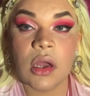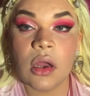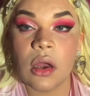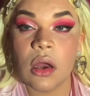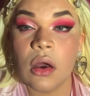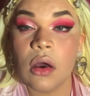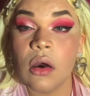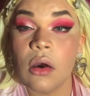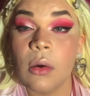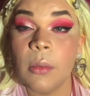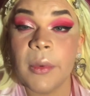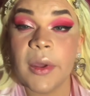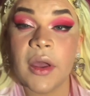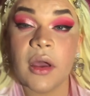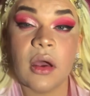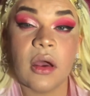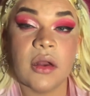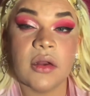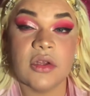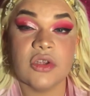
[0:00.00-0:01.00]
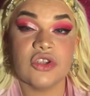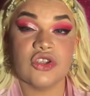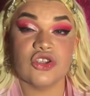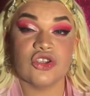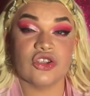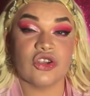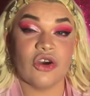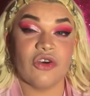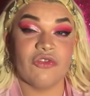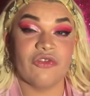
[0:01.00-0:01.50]
oh my god, it's
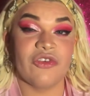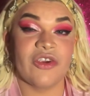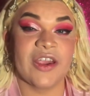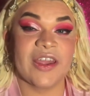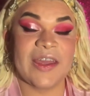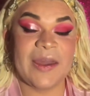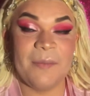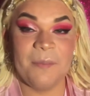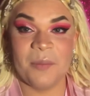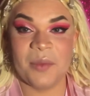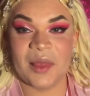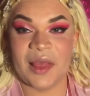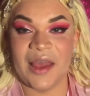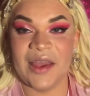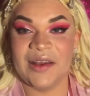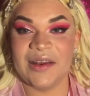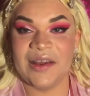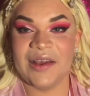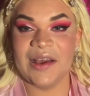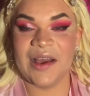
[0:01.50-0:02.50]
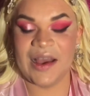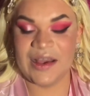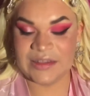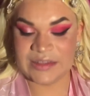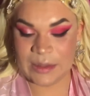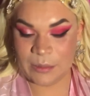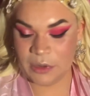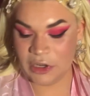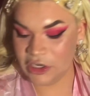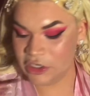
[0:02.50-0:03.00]
so freaking blinding, guys.
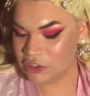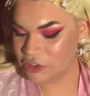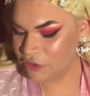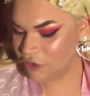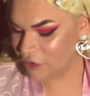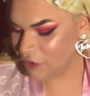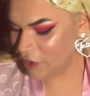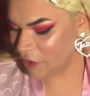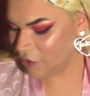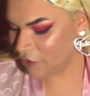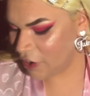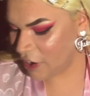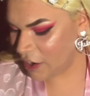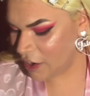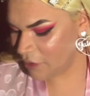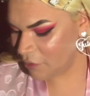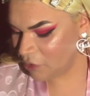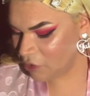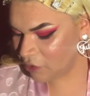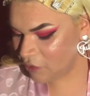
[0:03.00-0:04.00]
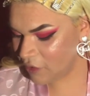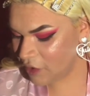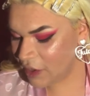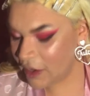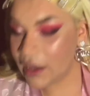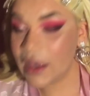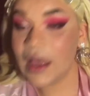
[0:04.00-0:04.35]
I'm gonna do the other eye real quick.